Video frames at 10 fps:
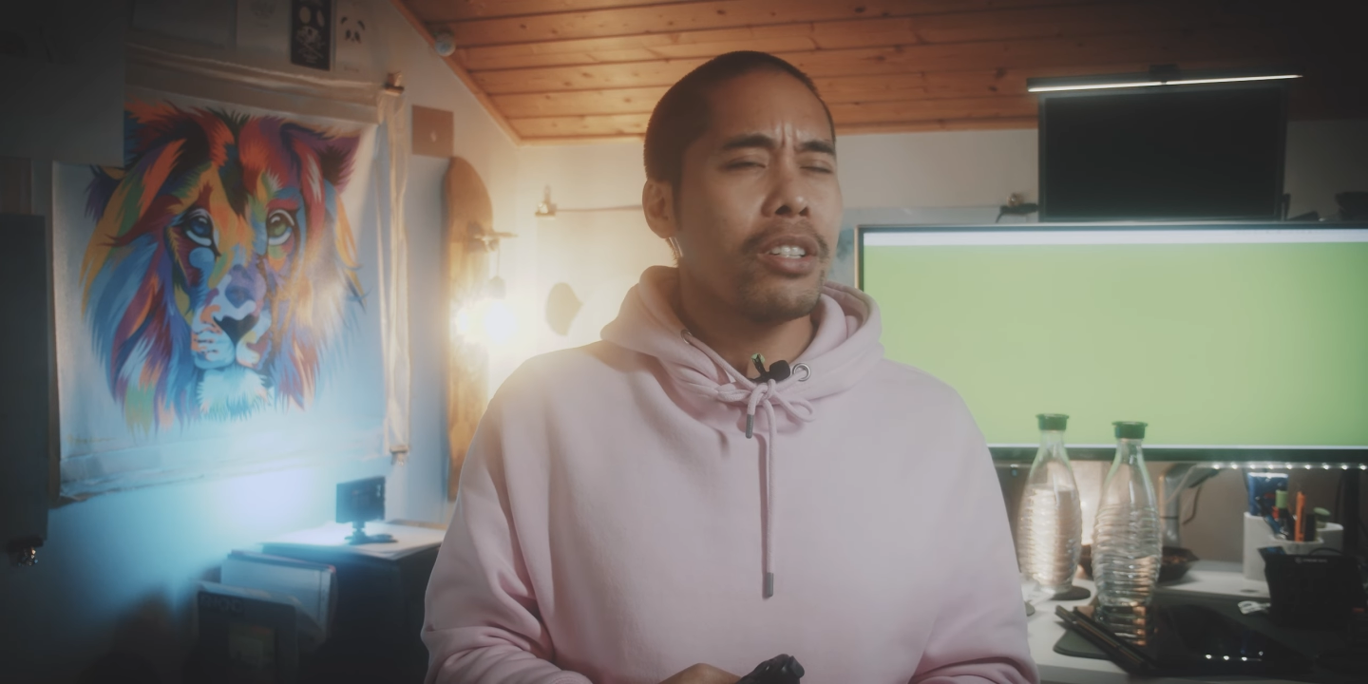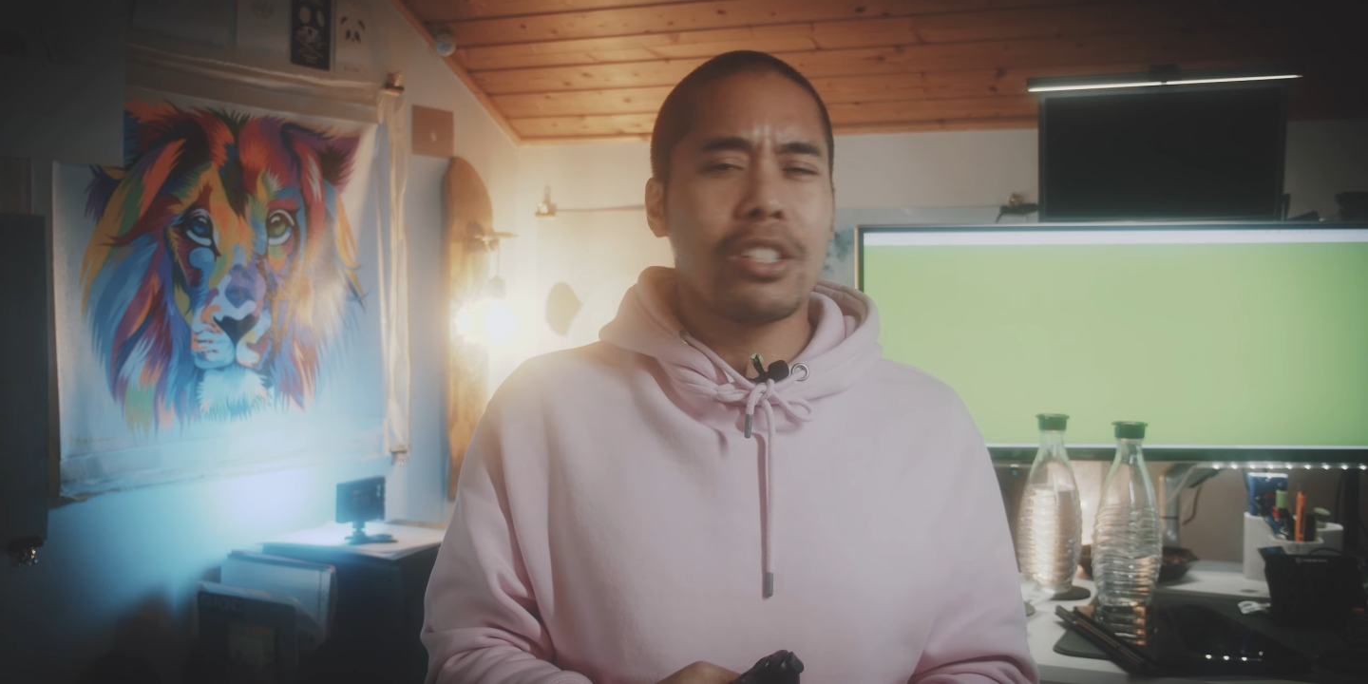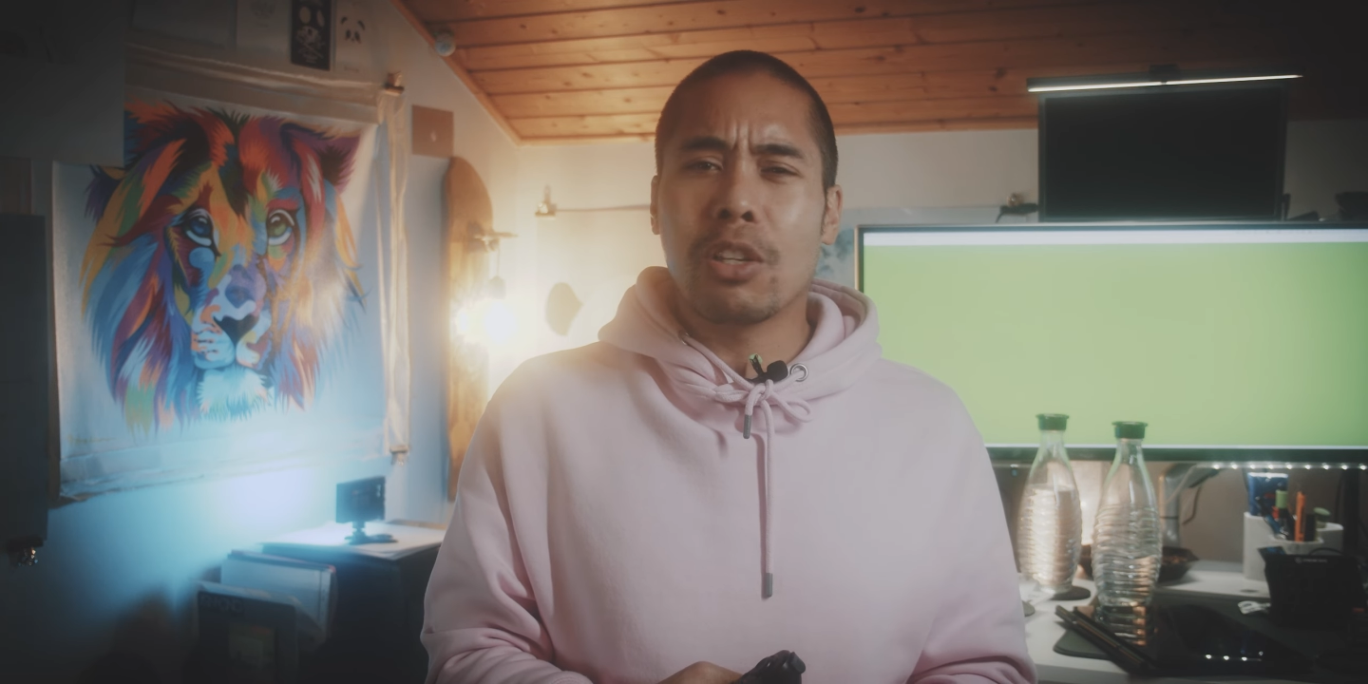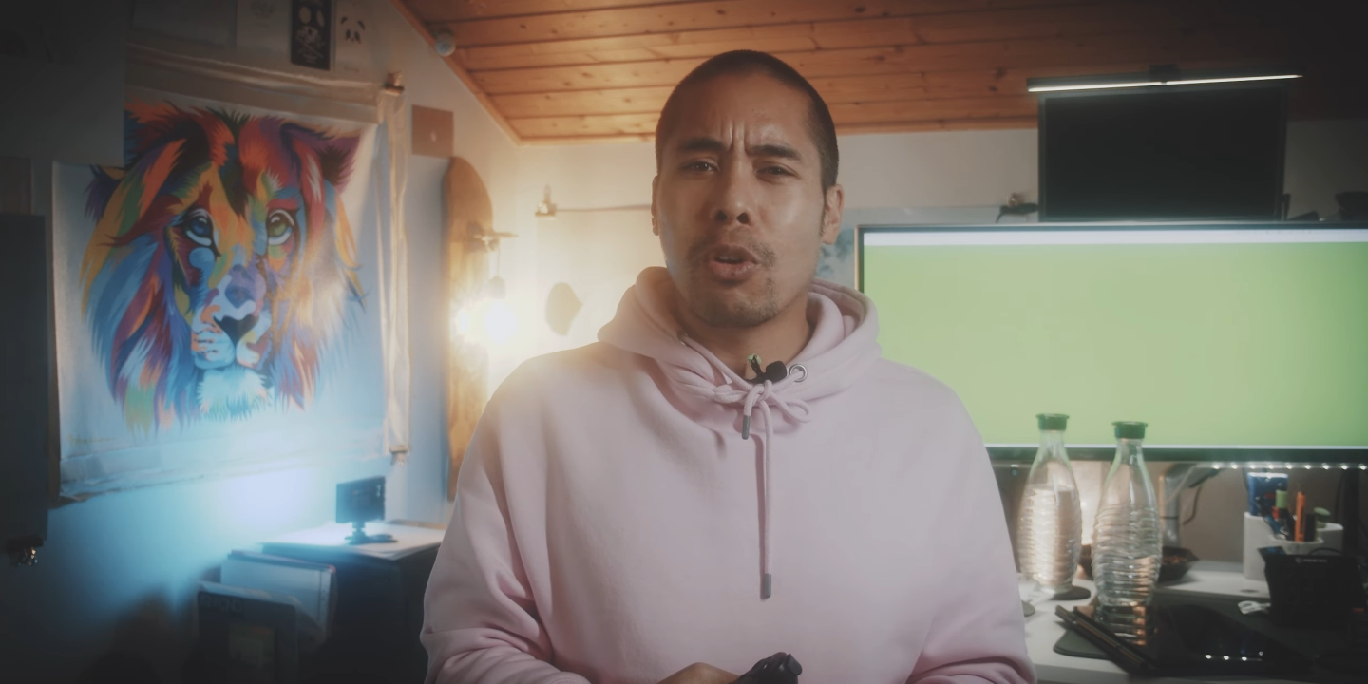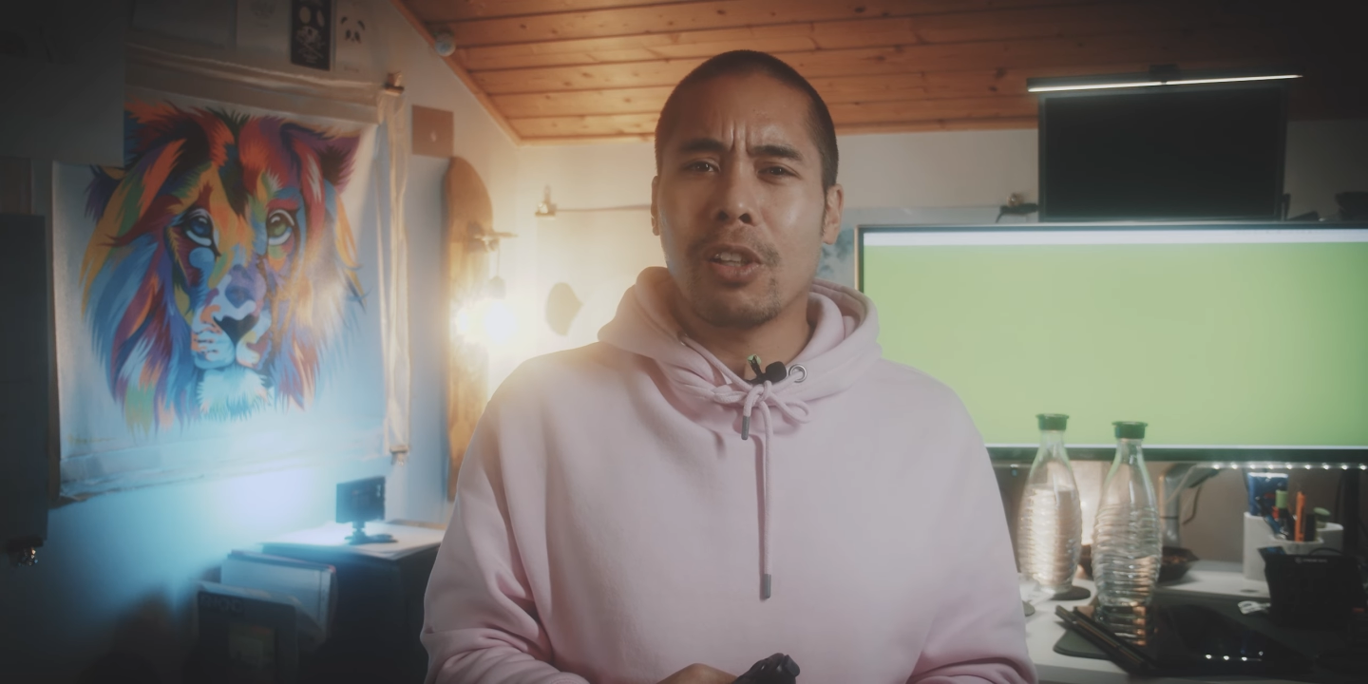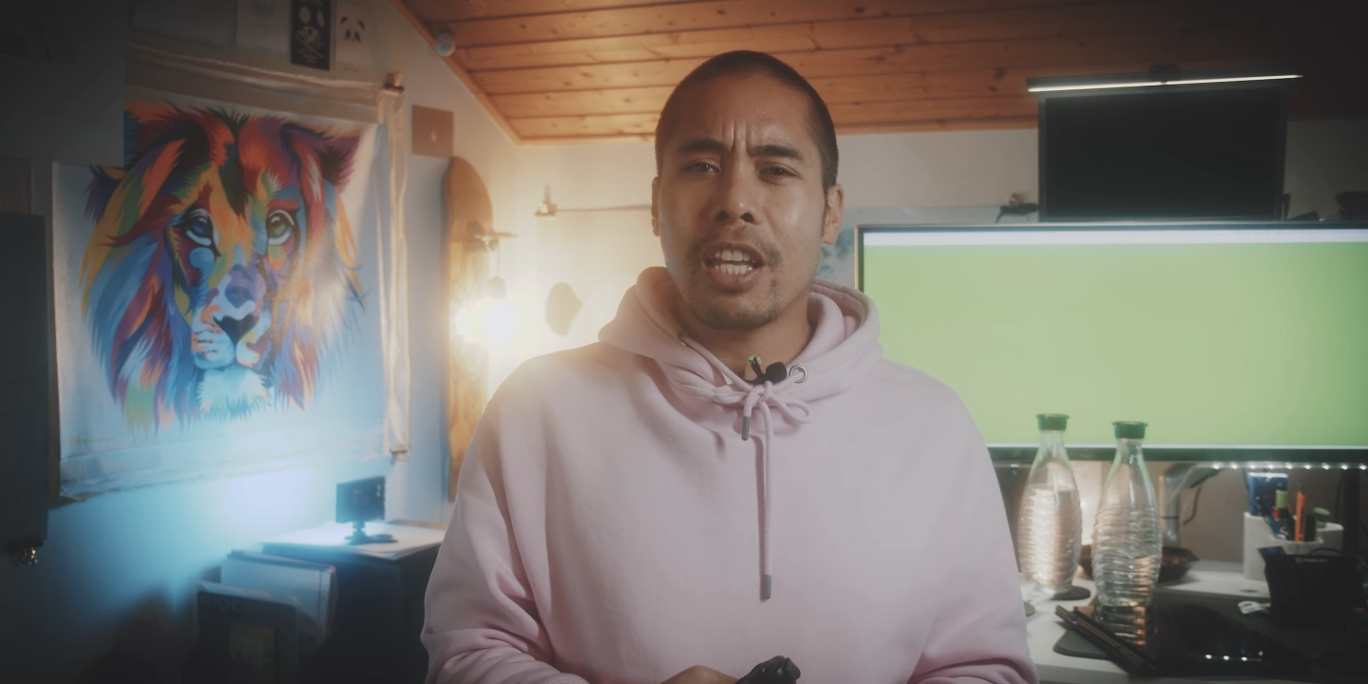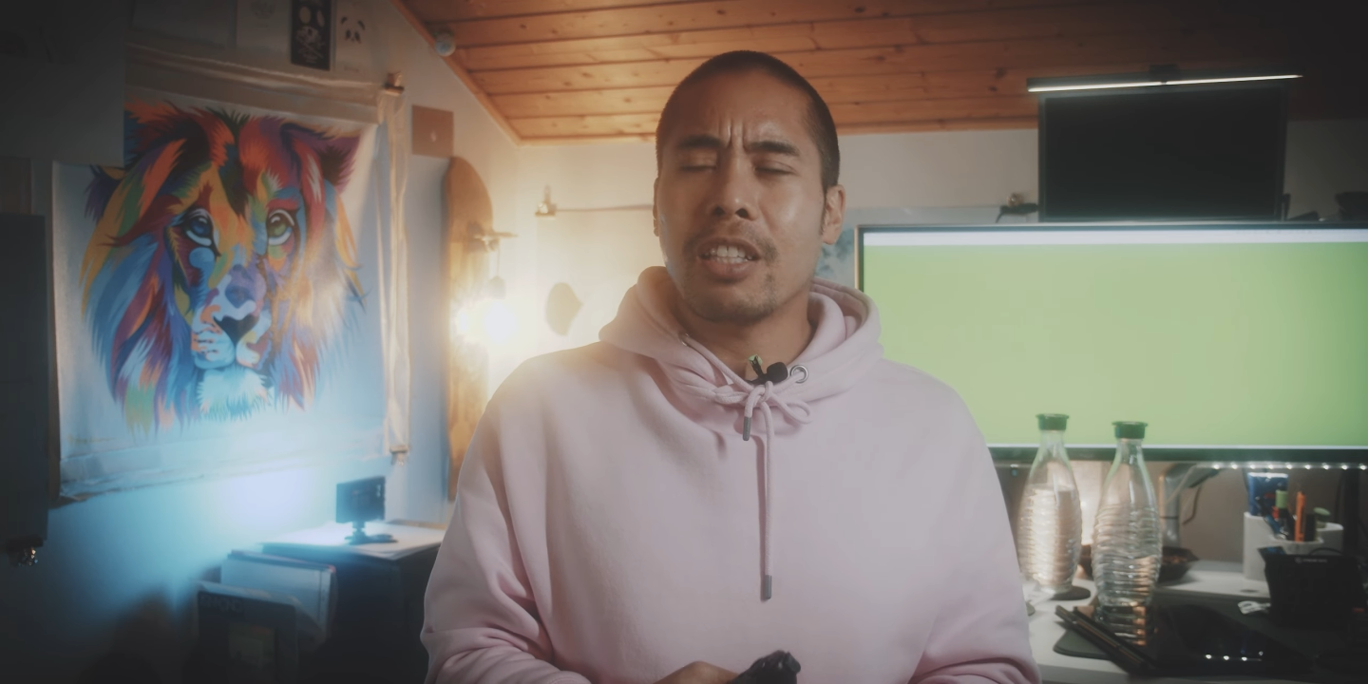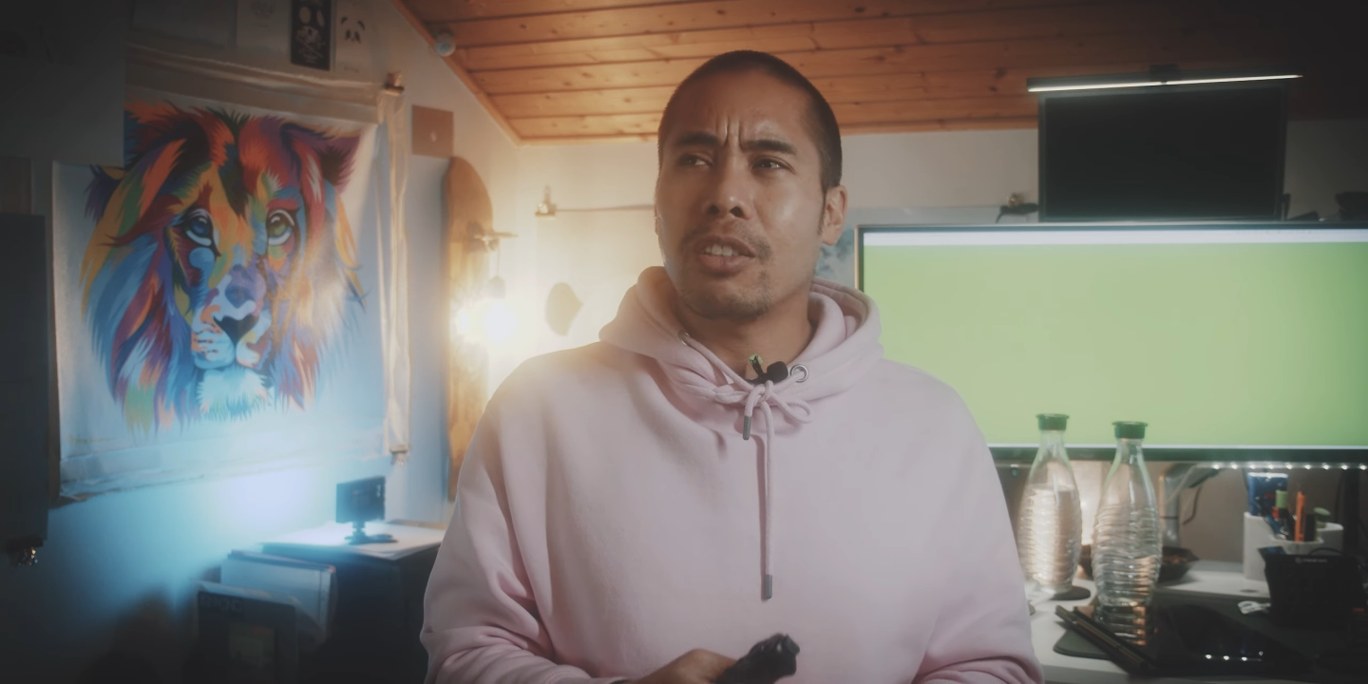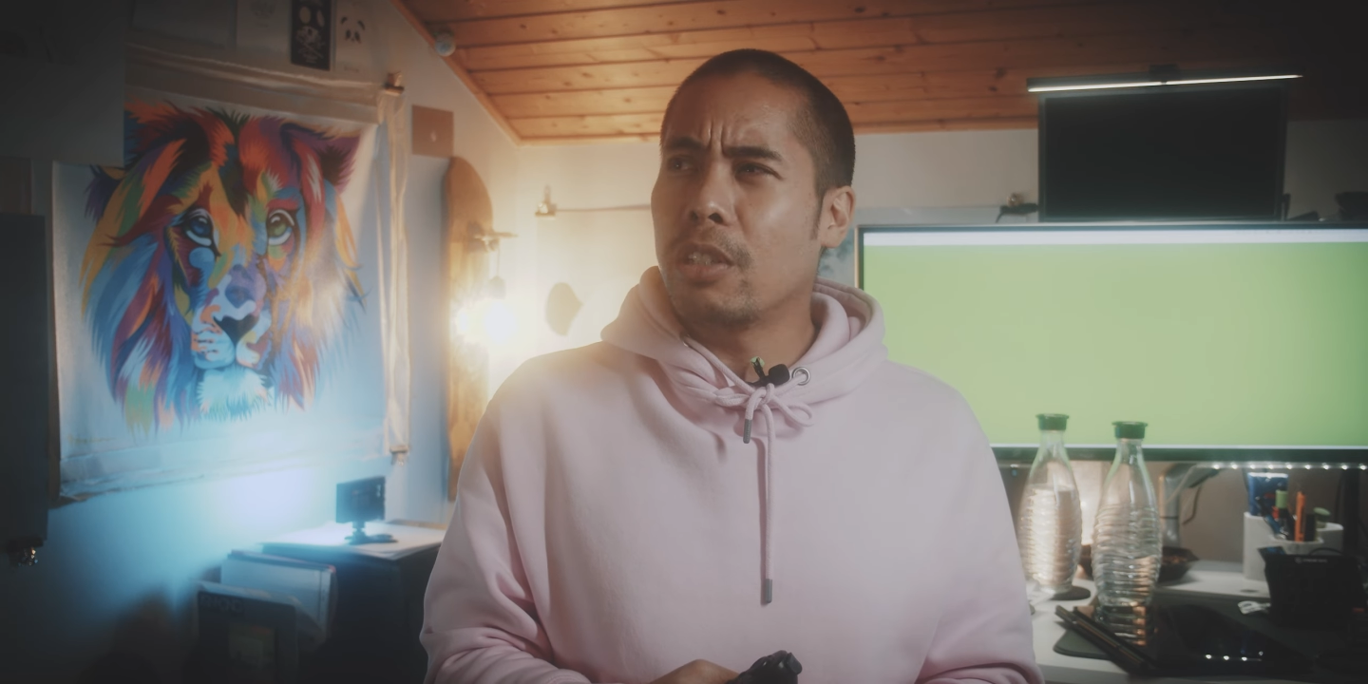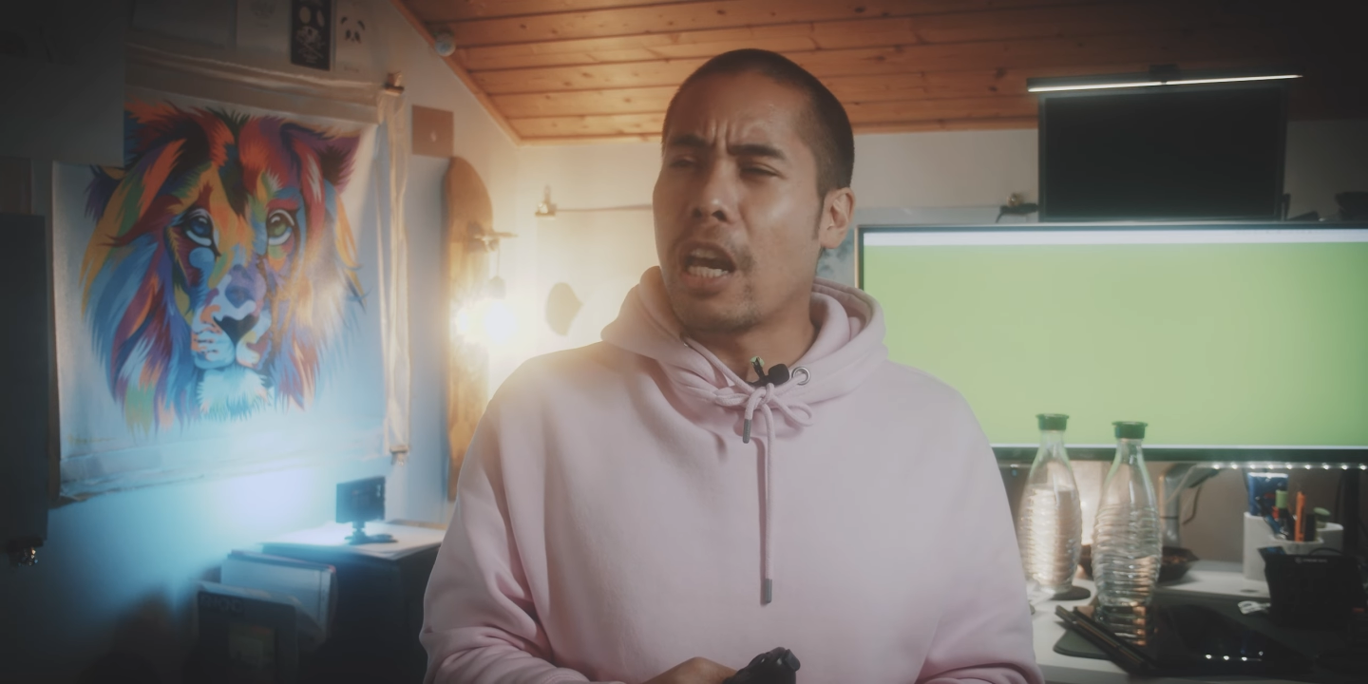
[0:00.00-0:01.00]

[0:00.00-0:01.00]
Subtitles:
Is it called that?